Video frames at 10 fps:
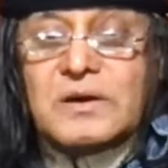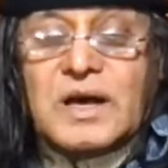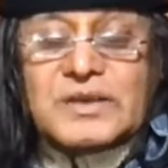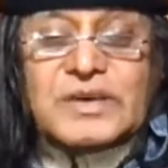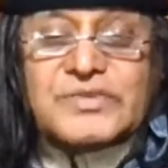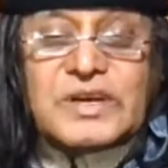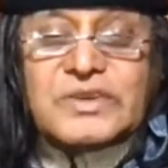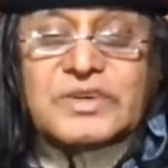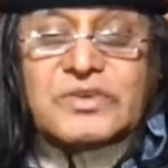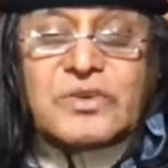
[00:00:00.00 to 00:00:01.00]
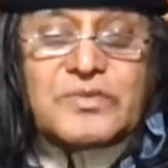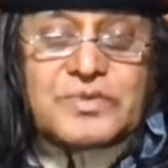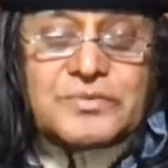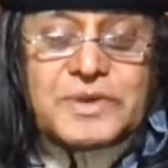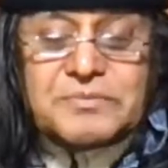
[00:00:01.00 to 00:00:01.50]
As I said, she is not
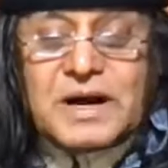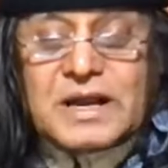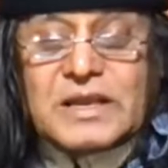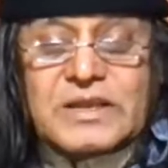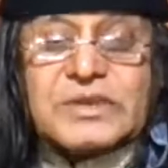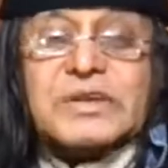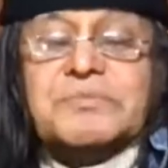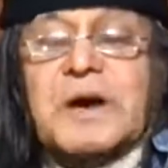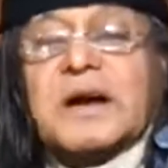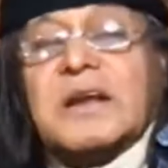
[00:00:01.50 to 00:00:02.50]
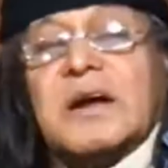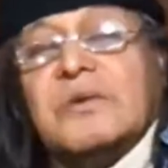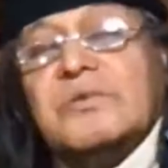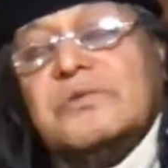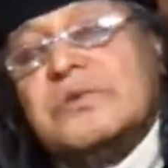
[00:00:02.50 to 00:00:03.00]
from the Bangladeshi
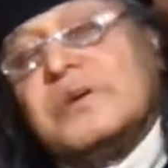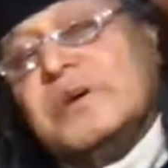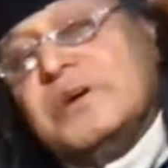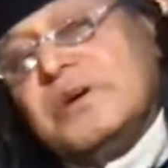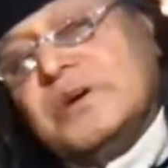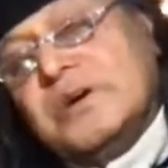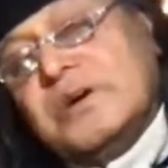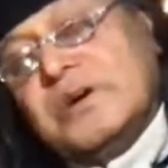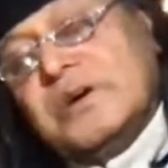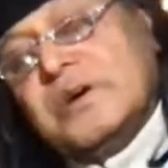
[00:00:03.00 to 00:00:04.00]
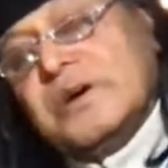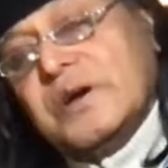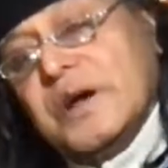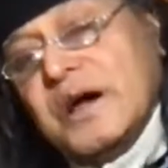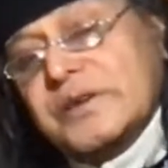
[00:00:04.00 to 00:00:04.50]
background,
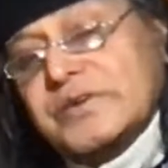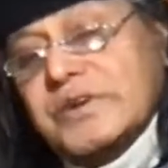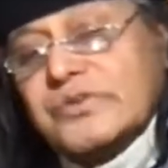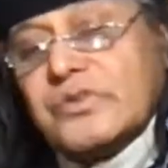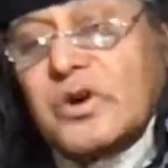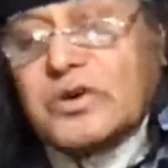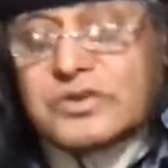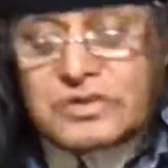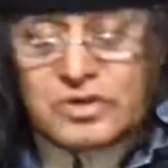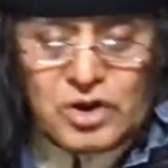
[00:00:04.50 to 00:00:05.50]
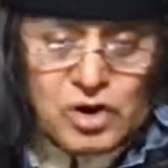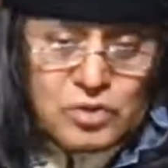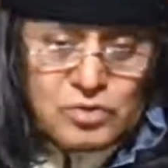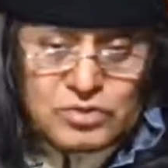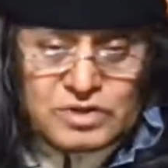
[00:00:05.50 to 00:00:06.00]
and she is not
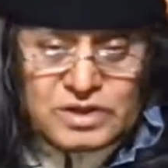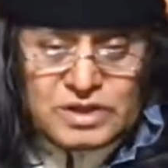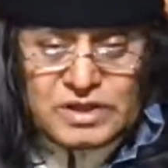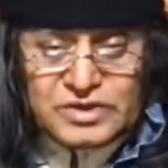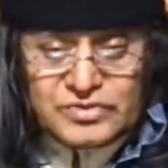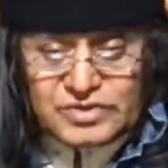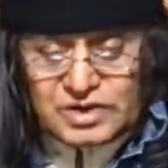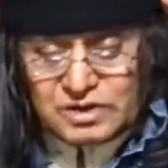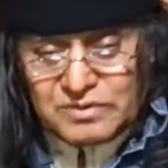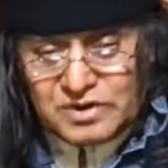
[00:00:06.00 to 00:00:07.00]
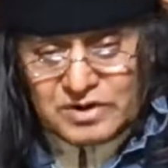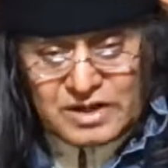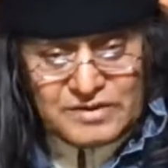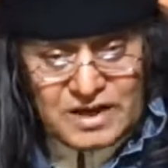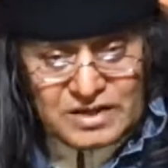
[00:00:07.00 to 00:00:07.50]
known in the East End of London,
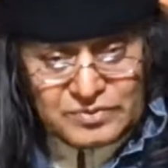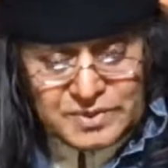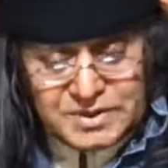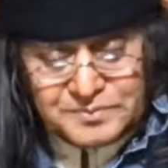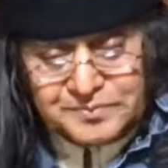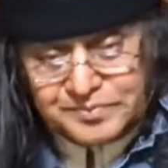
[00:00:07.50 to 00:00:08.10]
never has been.